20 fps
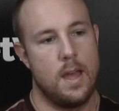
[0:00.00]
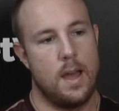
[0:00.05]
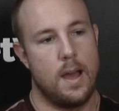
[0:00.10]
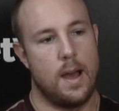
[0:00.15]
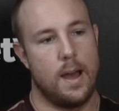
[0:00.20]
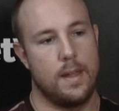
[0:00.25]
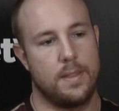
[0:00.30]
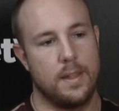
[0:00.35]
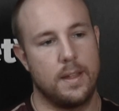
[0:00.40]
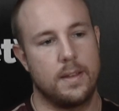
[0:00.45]

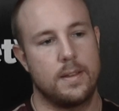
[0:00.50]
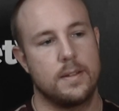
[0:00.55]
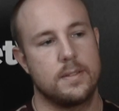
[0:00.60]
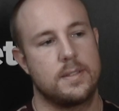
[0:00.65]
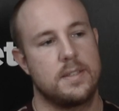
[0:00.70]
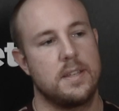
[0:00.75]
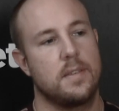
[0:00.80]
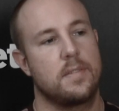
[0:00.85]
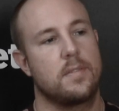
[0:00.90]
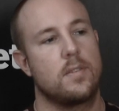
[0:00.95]
I think that
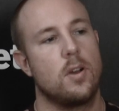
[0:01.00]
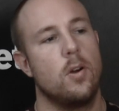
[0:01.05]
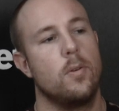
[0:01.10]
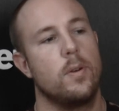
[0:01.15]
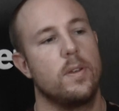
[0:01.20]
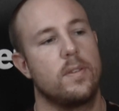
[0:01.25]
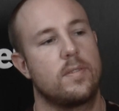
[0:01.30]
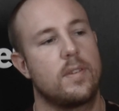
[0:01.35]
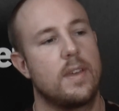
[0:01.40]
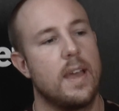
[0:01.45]

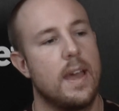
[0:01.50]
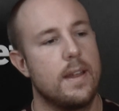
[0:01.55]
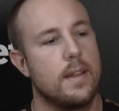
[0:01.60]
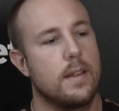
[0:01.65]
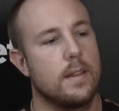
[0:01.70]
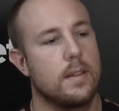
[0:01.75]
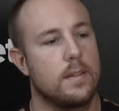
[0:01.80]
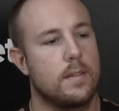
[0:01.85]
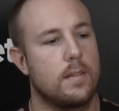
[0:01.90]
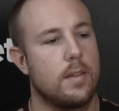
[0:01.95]
CSGO is
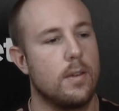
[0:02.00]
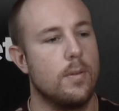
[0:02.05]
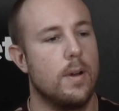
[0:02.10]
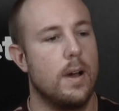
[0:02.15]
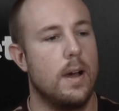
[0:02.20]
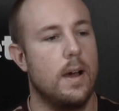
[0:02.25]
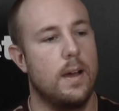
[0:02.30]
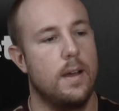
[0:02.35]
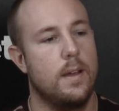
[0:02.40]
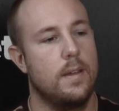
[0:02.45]
getting to
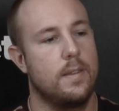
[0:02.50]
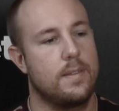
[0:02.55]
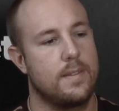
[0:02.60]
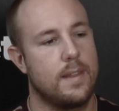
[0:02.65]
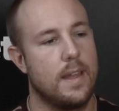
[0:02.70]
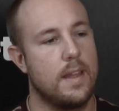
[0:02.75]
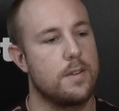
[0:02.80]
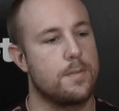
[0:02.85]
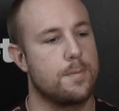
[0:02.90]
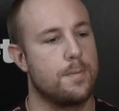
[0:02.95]
a
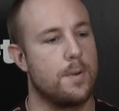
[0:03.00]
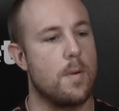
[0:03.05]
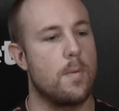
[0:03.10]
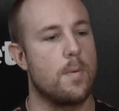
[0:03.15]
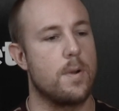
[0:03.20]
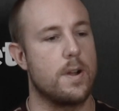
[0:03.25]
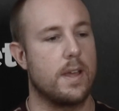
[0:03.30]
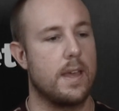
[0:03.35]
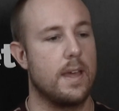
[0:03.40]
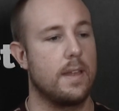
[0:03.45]
stage
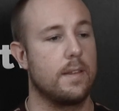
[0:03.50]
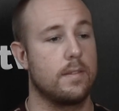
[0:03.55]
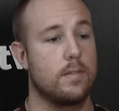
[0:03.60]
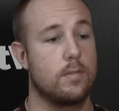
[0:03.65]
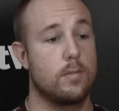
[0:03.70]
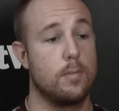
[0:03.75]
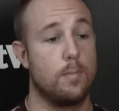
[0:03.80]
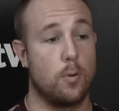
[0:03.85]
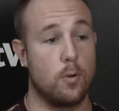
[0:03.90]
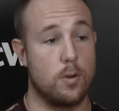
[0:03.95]
where it can
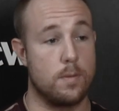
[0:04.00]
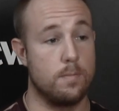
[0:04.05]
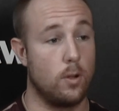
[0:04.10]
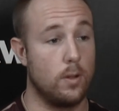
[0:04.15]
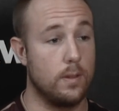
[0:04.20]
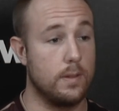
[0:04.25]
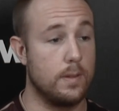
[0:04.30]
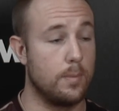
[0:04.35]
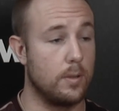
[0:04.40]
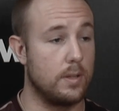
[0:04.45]
support
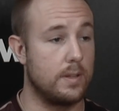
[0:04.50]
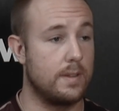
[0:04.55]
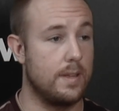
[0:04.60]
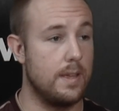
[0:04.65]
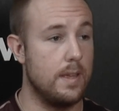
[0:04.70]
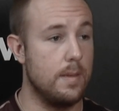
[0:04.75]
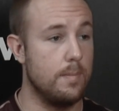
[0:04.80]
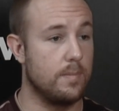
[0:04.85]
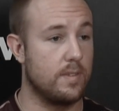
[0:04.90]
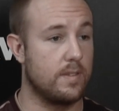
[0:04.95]
multiple
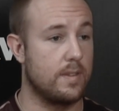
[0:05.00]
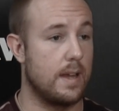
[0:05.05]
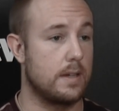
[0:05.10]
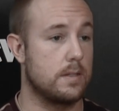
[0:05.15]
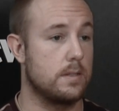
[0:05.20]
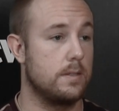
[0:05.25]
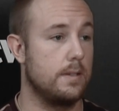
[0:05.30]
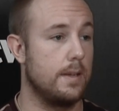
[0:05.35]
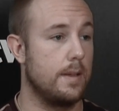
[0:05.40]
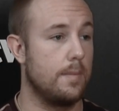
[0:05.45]
teams
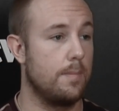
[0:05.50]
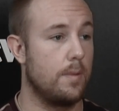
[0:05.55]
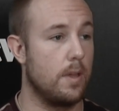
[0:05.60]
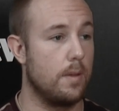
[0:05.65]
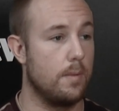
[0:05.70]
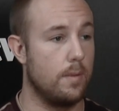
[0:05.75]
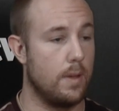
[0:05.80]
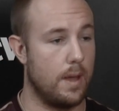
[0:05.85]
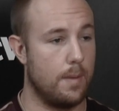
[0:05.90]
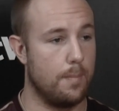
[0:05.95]
actually,
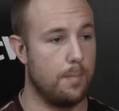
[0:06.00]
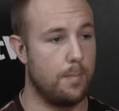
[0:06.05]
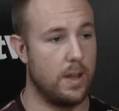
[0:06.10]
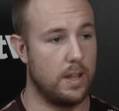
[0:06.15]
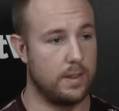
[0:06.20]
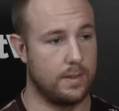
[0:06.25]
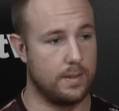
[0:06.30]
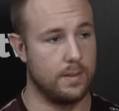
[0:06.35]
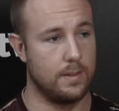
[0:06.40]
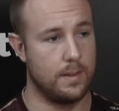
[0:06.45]

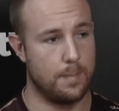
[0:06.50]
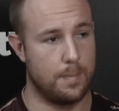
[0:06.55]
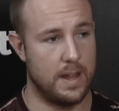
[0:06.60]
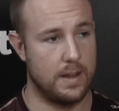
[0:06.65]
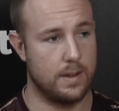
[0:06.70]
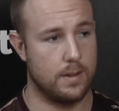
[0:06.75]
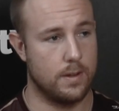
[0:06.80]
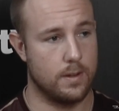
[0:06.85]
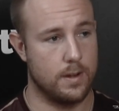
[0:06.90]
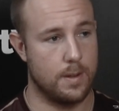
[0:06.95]
but
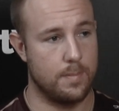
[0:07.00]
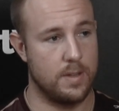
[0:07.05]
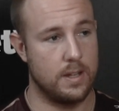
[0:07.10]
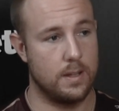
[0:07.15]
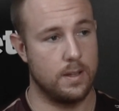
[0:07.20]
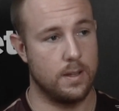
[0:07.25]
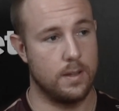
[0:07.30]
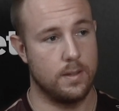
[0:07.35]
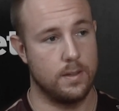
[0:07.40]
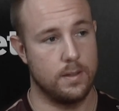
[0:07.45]
depending
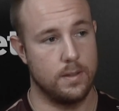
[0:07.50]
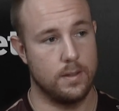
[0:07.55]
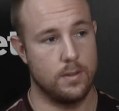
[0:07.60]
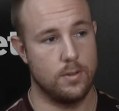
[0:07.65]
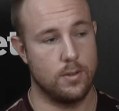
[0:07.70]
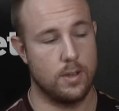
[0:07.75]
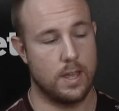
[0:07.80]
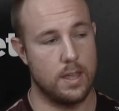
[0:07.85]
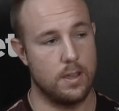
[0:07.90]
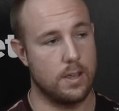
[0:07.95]
on,
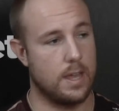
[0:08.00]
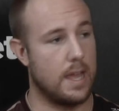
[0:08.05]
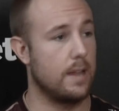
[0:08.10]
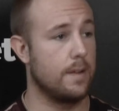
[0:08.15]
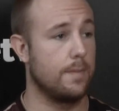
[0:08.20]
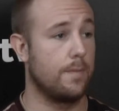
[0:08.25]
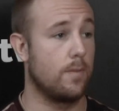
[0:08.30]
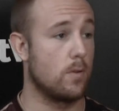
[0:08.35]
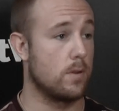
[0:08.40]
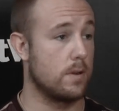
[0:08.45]
you can't
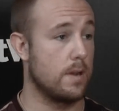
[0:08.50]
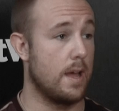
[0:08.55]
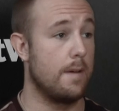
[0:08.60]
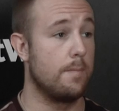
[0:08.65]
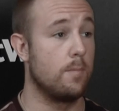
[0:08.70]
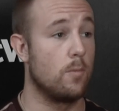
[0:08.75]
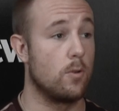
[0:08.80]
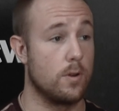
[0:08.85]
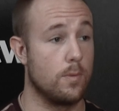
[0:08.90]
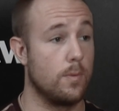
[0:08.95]
afford to have
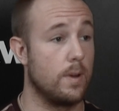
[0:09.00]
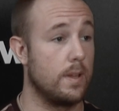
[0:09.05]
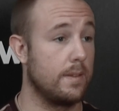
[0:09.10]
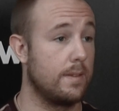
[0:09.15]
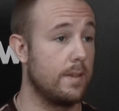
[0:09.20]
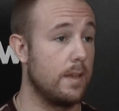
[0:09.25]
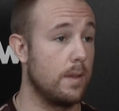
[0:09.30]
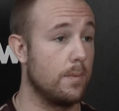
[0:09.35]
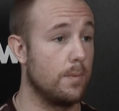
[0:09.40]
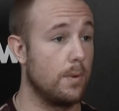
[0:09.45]
more than one
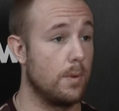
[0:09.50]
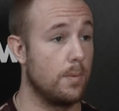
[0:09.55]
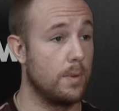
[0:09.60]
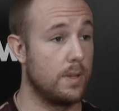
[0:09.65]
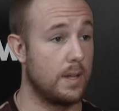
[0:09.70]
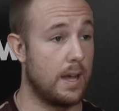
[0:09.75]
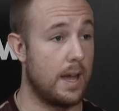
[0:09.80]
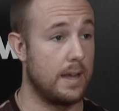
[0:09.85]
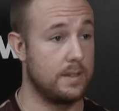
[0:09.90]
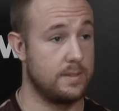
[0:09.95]
team
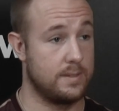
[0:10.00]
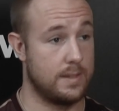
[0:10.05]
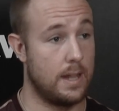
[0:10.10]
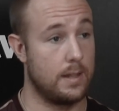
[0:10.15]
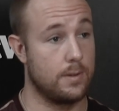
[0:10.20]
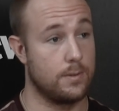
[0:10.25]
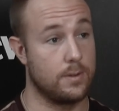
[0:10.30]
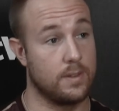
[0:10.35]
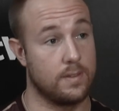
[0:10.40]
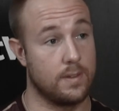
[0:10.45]
with the high
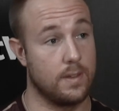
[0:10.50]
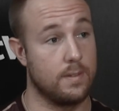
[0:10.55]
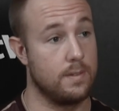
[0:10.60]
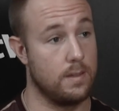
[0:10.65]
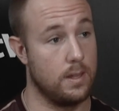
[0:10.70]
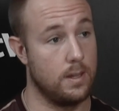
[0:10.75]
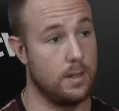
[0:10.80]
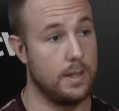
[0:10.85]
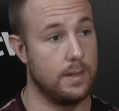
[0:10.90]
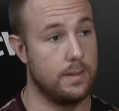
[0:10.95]
salaries as
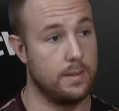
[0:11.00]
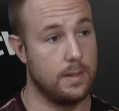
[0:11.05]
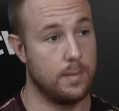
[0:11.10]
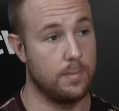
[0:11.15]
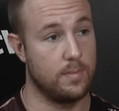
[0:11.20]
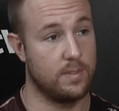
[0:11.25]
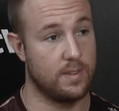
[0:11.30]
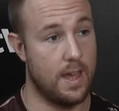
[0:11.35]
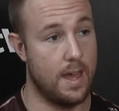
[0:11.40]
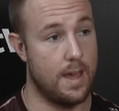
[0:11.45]
the elite
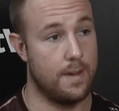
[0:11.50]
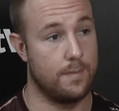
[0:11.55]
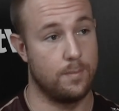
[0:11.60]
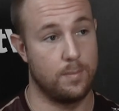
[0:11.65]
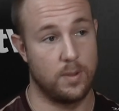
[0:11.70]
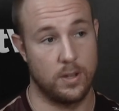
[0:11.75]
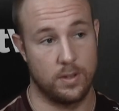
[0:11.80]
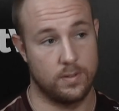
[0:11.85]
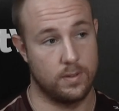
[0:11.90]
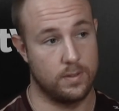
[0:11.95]
teams have,
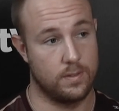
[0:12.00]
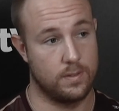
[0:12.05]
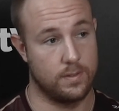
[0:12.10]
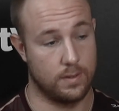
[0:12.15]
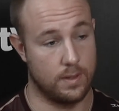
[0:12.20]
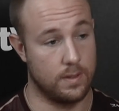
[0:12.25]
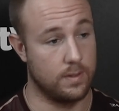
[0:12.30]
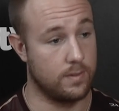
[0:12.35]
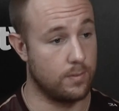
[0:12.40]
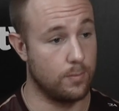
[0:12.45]
because
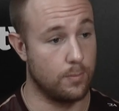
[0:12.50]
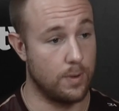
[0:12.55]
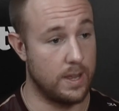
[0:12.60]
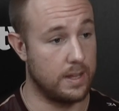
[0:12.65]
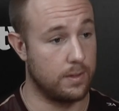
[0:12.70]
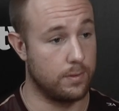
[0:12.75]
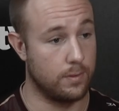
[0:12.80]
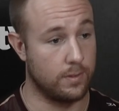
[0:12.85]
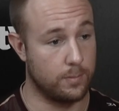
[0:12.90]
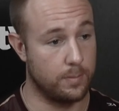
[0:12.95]
it's way
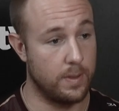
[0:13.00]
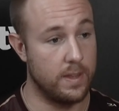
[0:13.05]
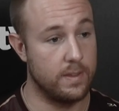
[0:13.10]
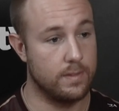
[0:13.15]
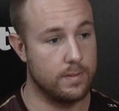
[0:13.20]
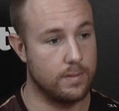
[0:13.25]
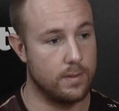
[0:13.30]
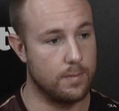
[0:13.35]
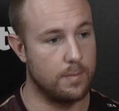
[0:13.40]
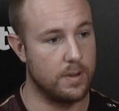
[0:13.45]
too
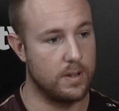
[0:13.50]
expensive.